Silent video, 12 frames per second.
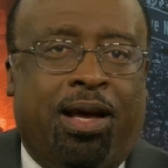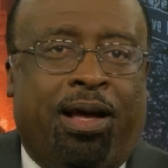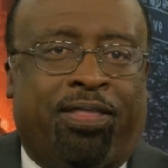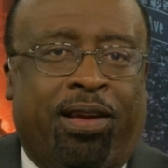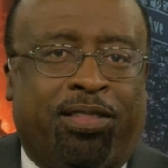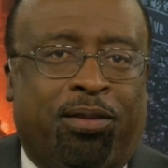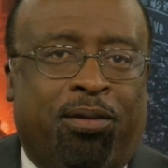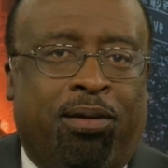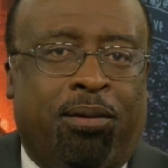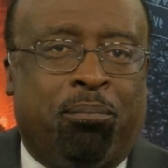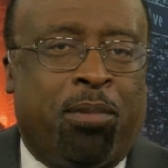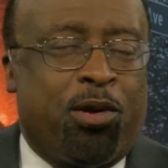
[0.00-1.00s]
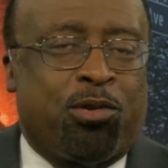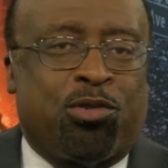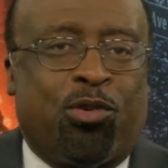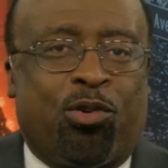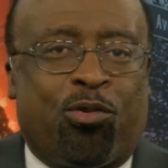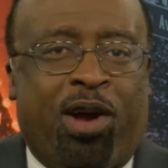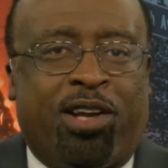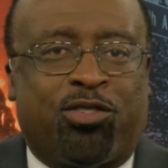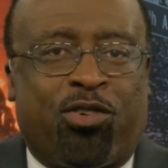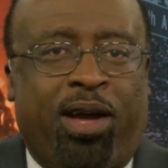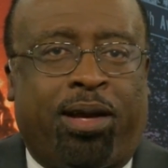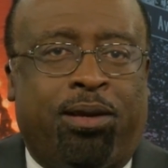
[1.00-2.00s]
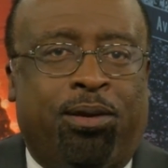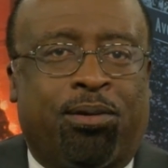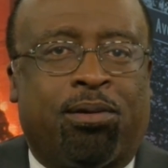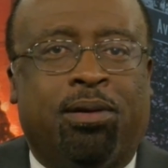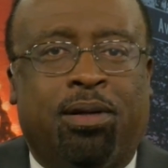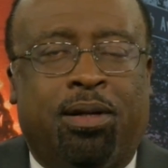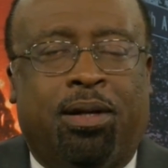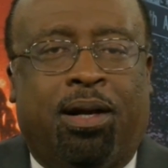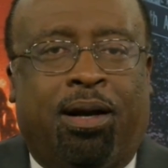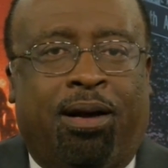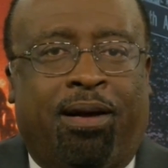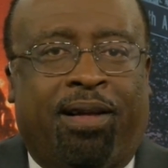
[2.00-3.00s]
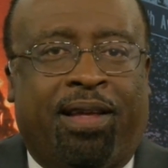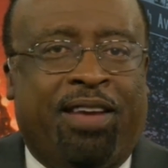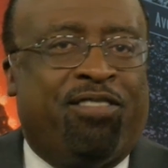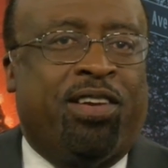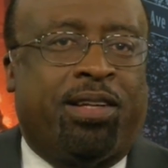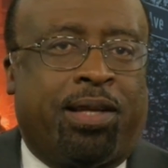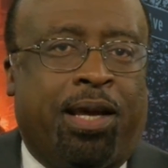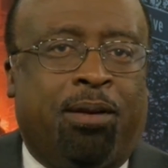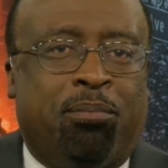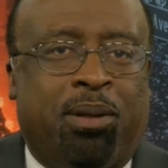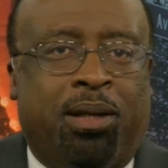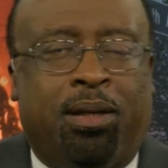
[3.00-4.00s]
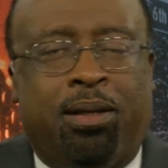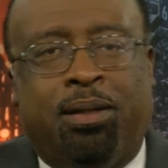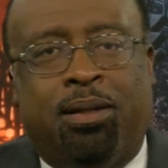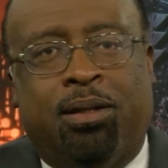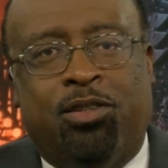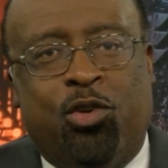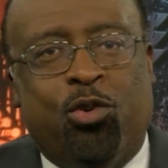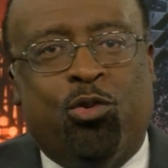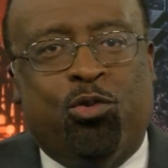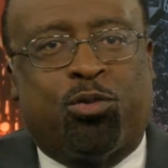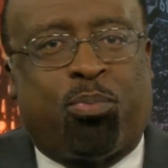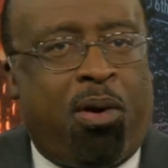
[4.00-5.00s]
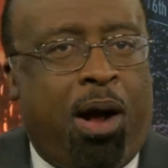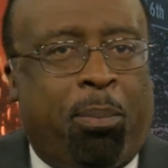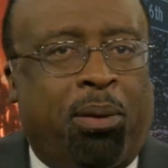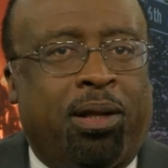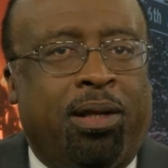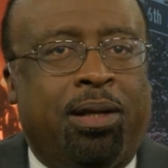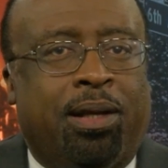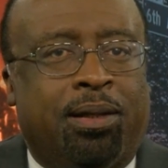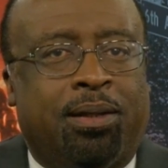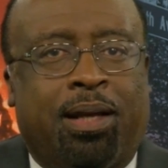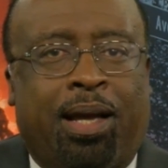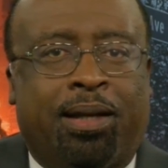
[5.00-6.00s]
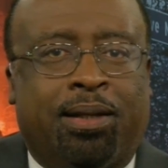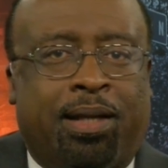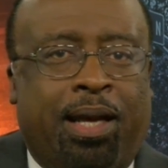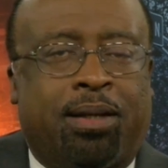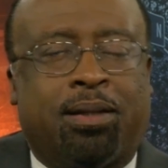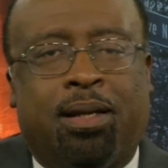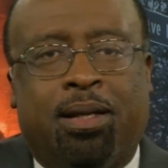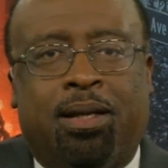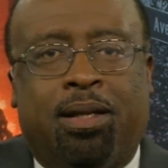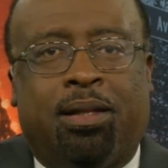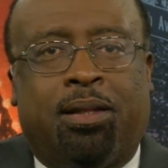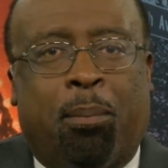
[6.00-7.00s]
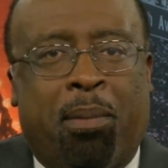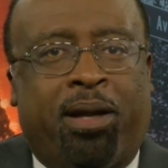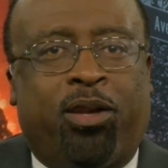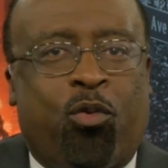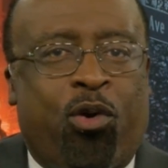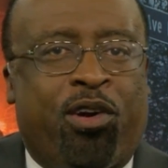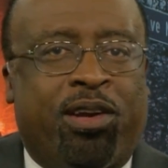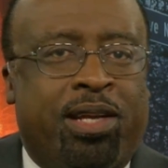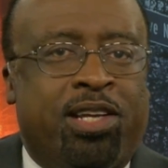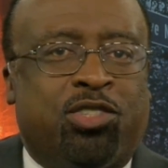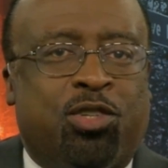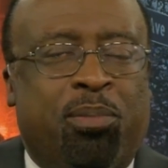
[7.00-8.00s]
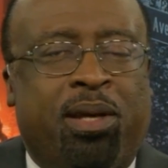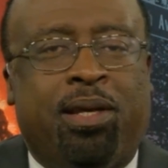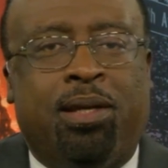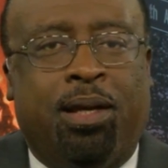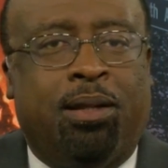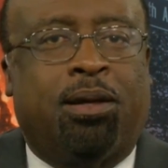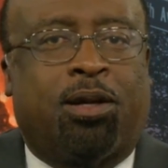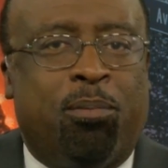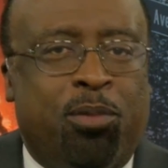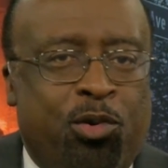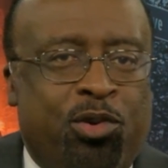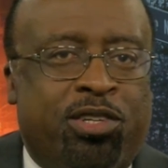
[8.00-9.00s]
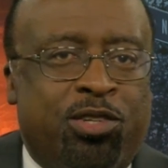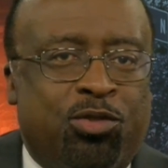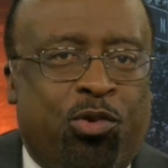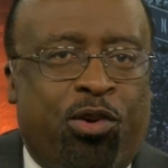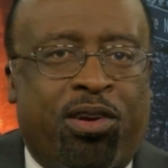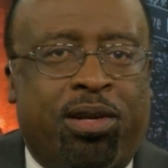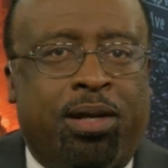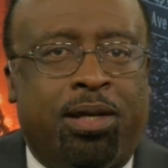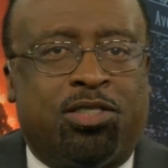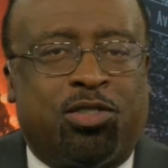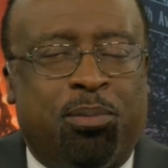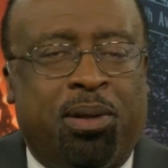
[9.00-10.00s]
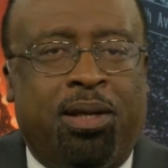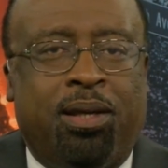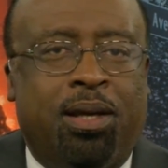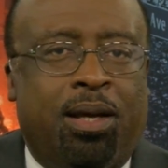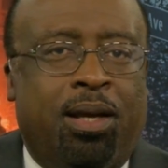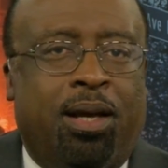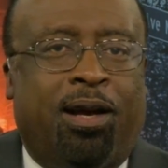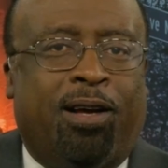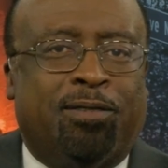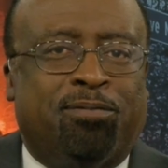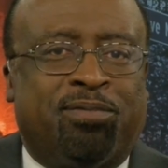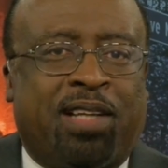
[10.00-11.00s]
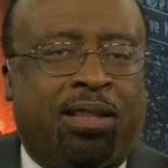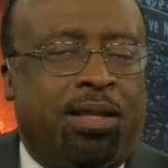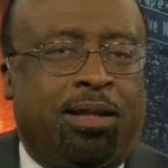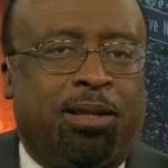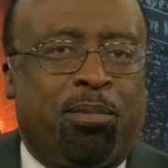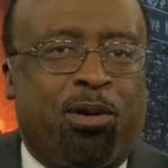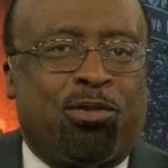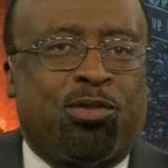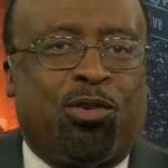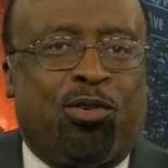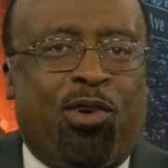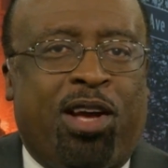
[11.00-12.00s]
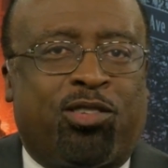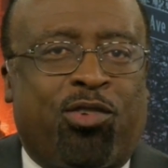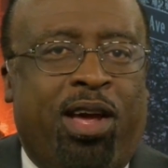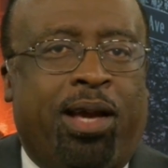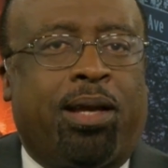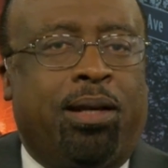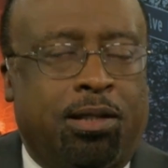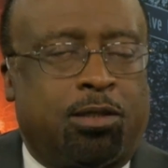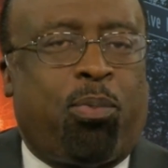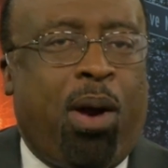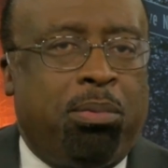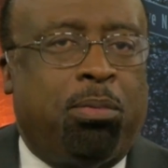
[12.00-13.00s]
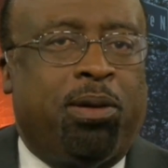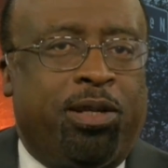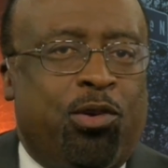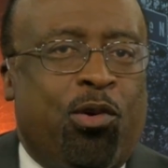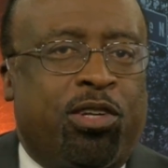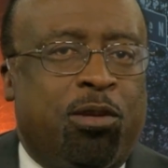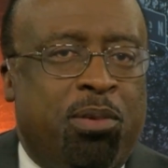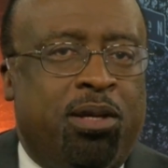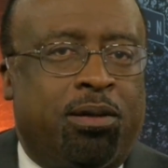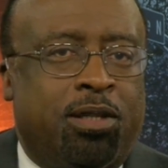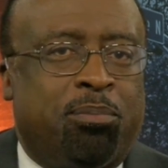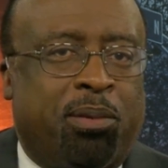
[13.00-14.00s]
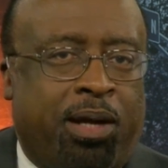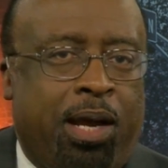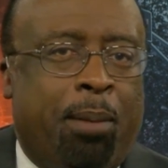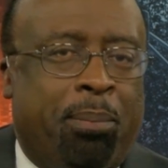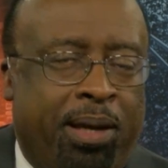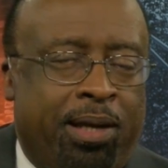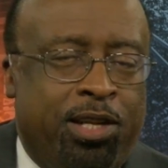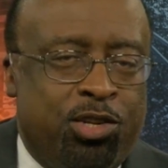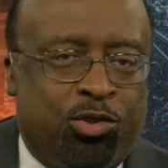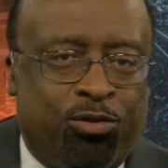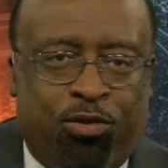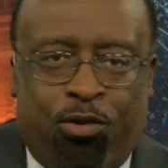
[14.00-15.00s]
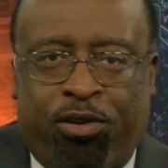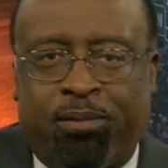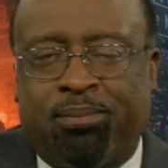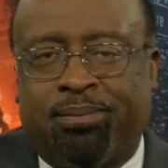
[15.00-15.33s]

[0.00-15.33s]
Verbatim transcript: I think the mayor is on the right track here. Uh, if it can be used properly and, and get the money where it needs to be, in the communities where it needs to be. Um, I think the mayor is on the right track, and it's probably going to be a good campaign issue for him.